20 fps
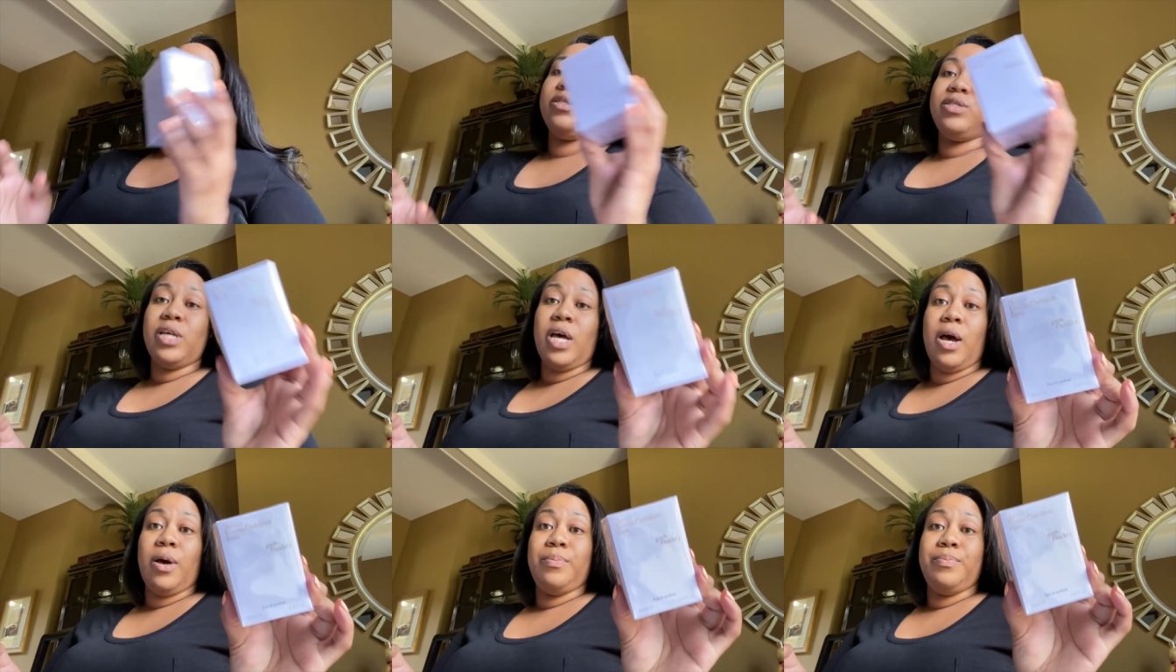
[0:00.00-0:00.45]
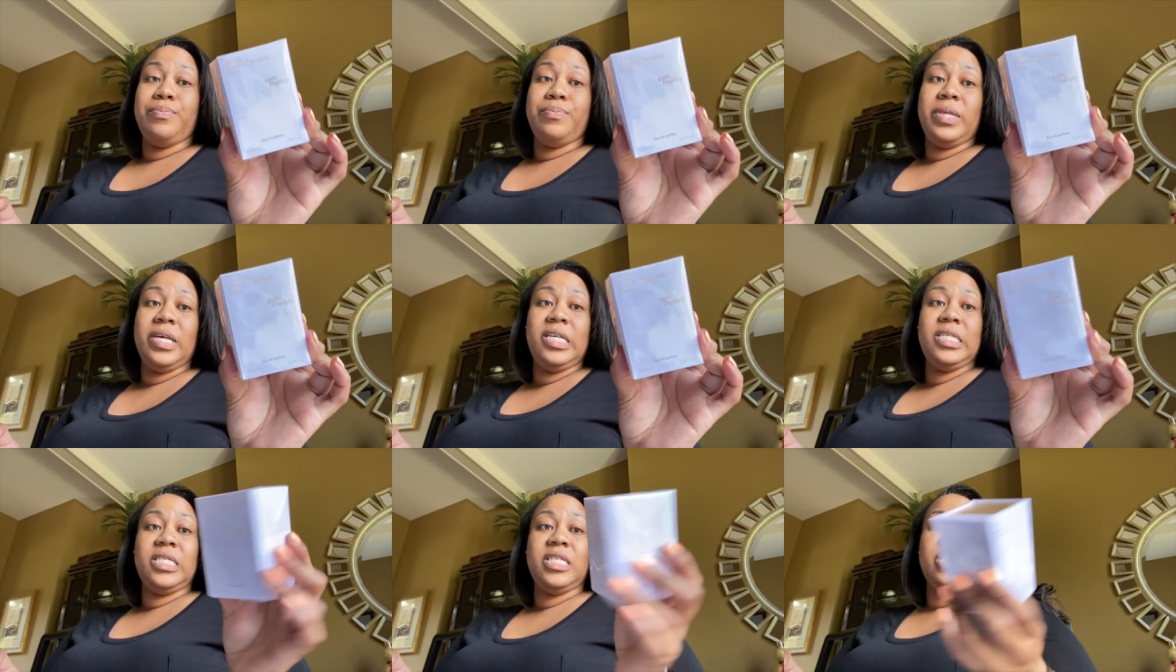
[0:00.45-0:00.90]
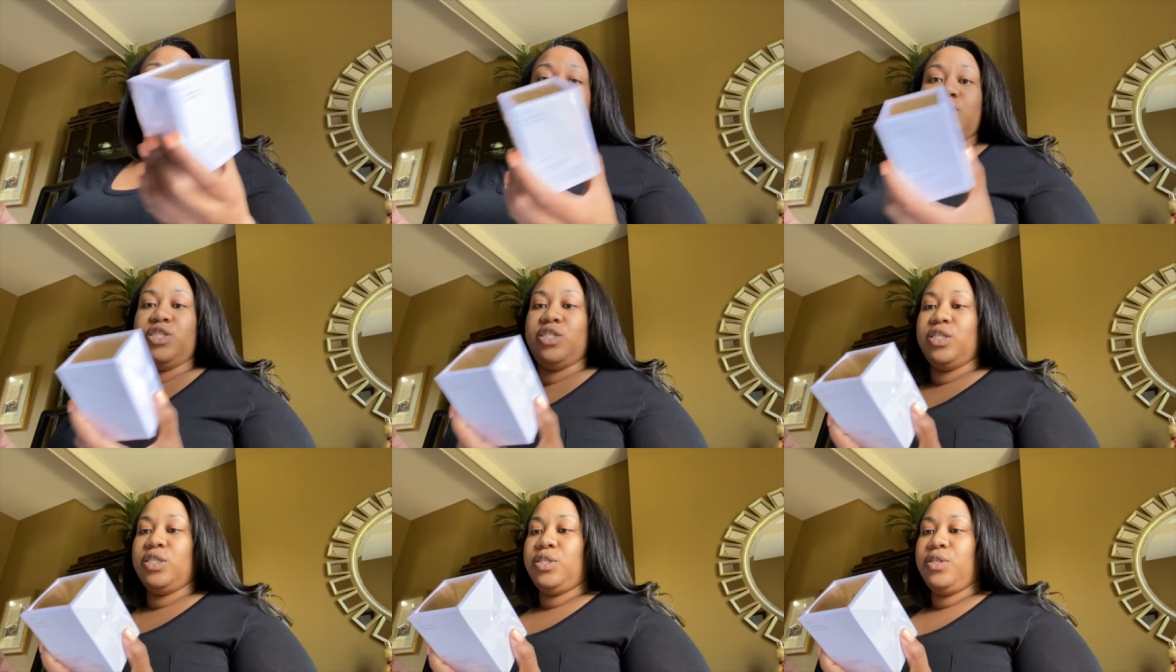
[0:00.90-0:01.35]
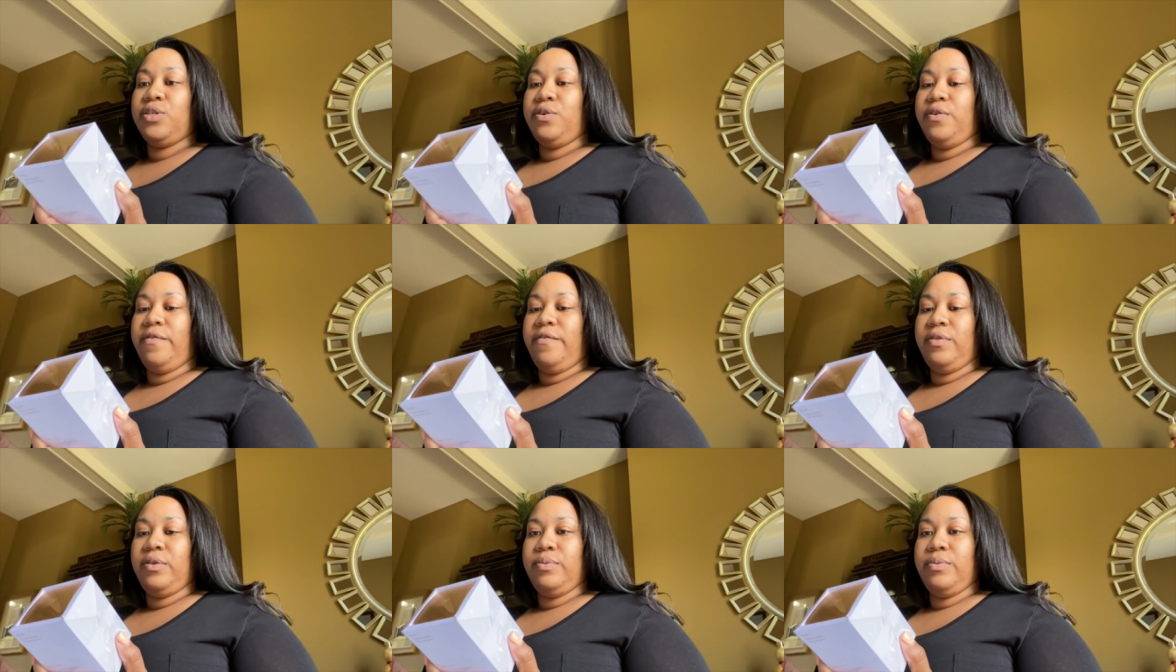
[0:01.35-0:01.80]
So this is Gentle
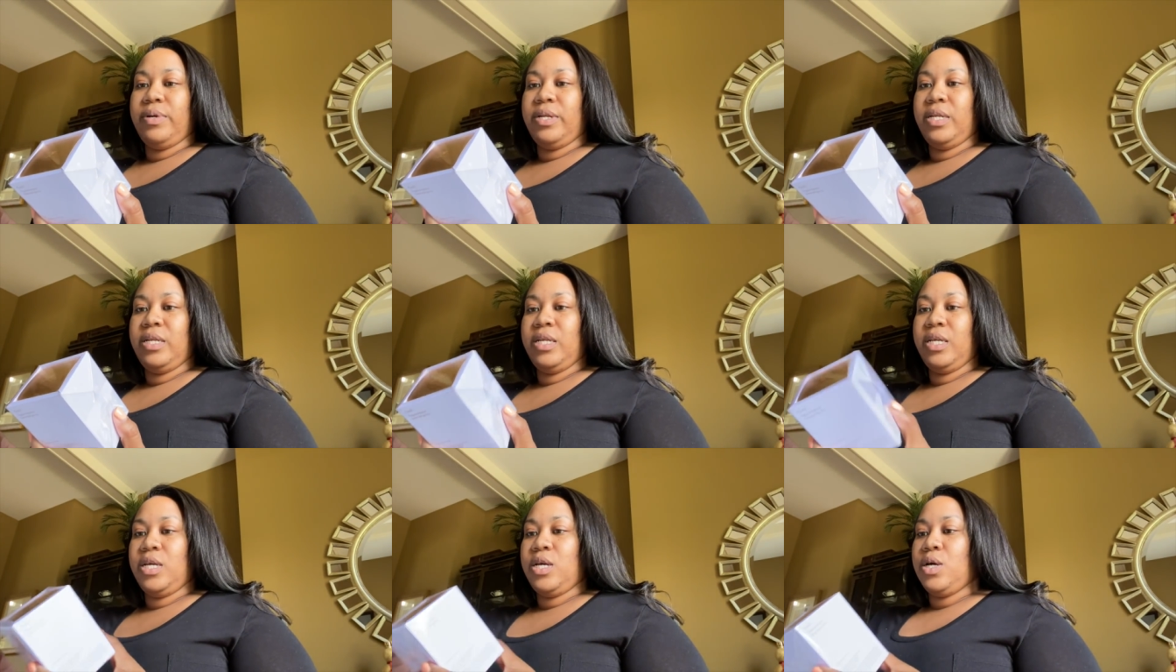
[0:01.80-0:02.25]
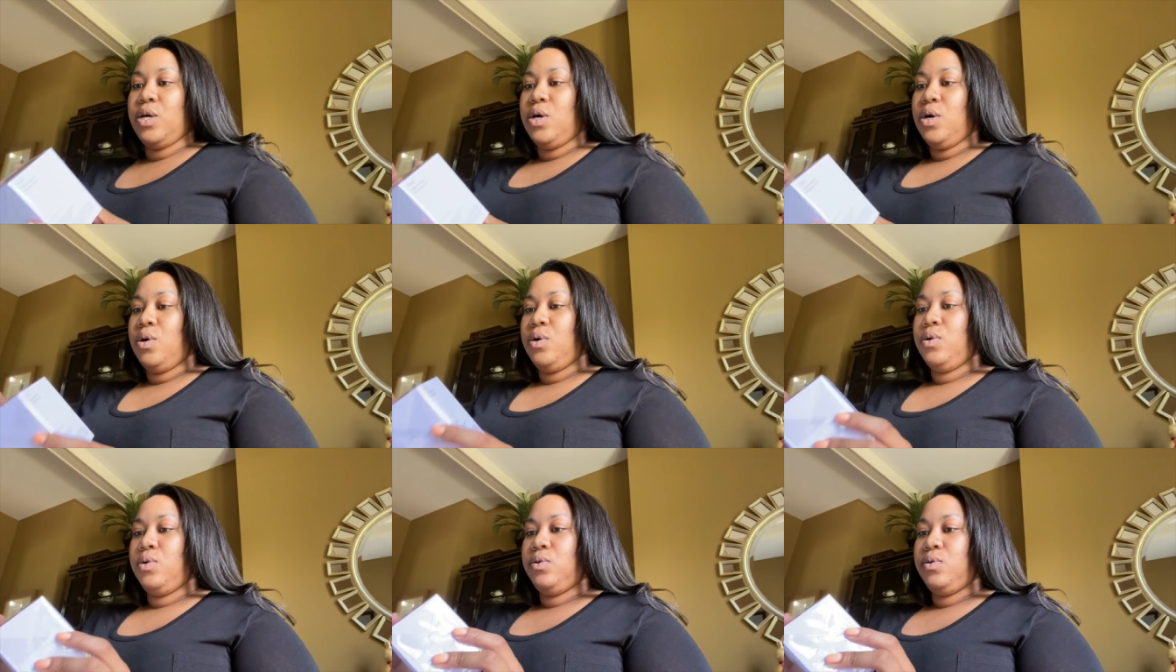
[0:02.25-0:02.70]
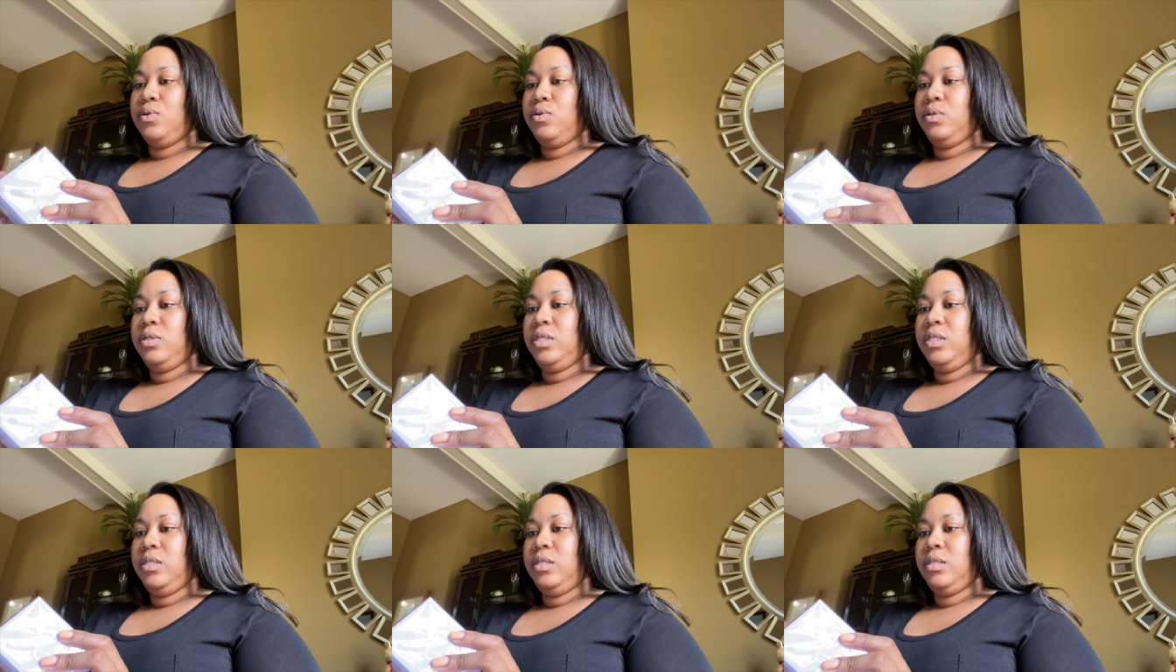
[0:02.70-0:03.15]
Fluidity Gold.